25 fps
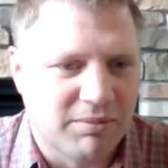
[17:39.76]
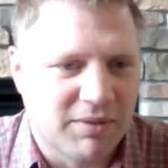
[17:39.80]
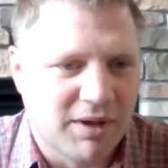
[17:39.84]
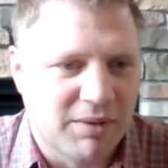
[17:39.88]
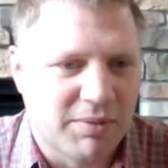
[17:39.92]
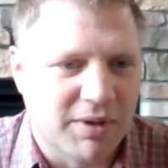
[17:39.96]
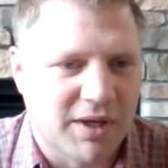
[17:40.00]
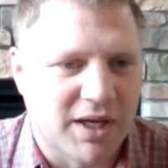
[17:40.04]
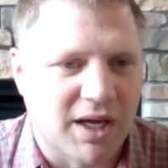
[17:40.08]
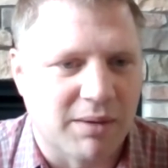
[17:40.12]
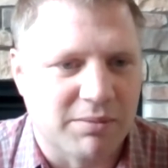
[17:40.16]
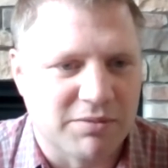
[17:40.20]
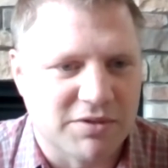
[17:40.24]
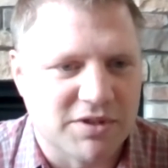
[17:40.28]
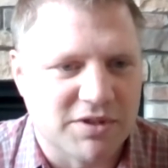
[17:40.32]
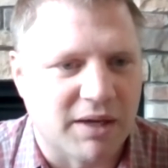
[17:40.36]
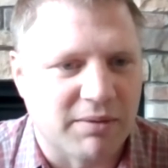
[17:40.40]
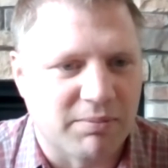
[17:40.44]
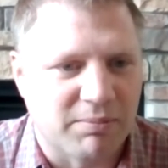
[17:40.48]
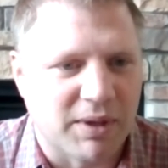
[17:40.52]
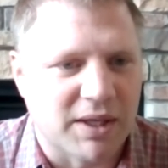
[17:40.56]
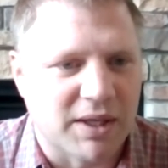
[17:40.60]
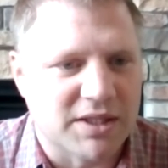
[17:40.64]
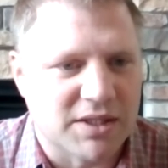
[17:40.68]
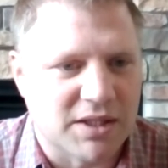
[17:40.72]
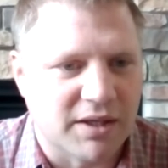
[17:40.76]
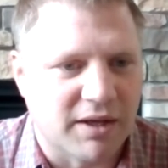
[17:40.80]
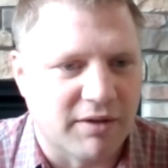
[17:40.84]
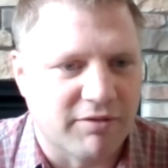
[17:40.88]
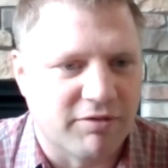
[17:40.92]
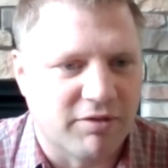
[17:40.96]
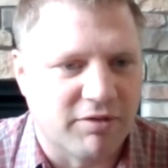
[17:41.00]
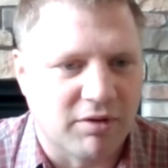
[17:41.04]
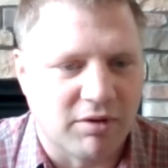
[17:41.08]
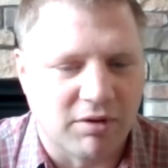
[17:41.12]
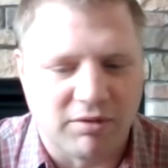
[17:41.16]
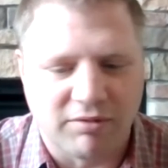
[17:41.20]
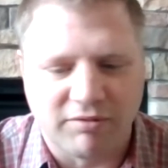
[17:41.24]
it becomes like basically a
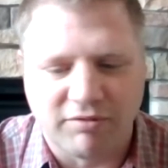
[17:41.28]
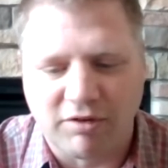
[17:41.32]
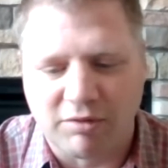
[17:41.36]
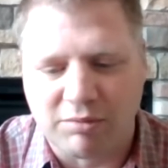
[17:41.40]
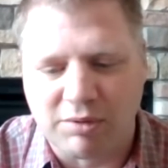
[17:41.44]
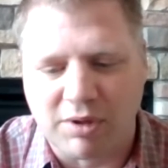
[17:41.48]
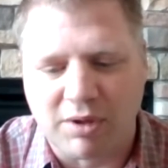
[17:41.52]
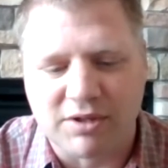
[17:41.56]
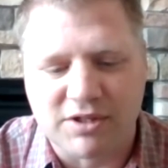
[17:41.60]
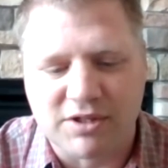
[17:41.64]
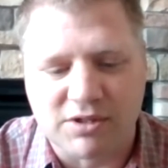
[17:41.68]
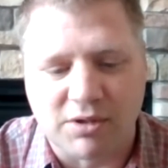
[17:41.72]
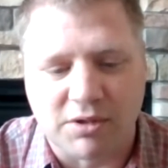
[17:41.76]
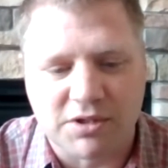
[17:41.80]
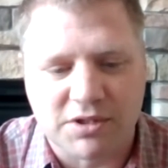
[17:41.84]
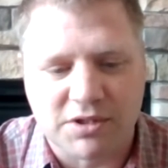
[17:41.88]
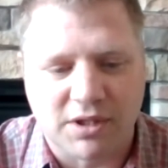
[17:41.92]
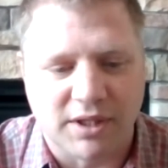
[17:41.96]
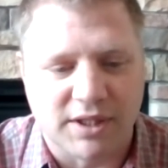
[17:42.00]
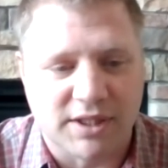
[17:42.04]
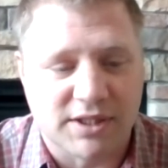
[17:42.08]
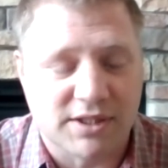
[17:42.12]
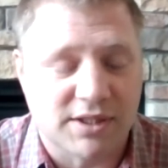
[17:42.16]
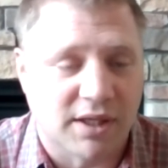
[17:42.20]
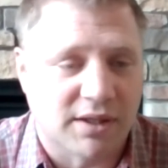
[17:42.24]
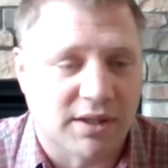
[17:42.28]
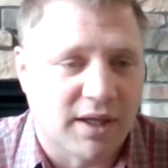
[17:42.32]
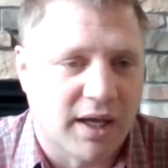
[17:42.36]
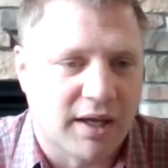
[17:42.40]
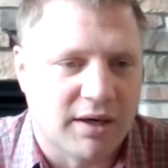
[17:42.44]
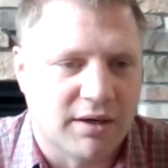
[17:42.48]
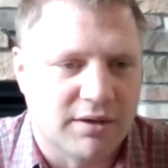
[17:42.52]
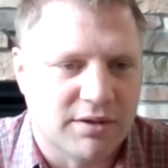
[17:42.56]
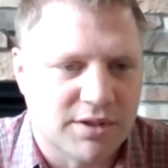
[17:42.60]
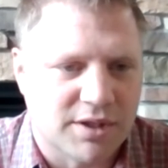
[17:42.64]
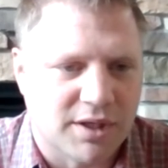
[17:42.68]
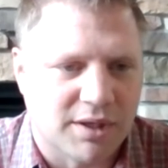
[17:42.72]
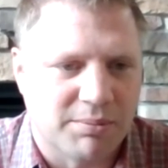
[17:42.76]
full-blown socialist
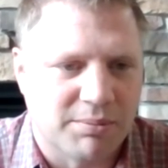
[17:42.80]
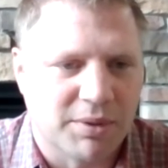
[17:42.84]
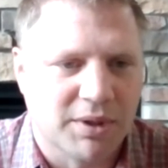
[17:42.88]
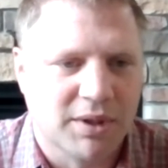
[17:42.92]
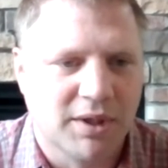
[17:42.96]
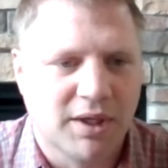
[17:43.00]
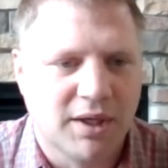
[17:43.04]
dictatorship.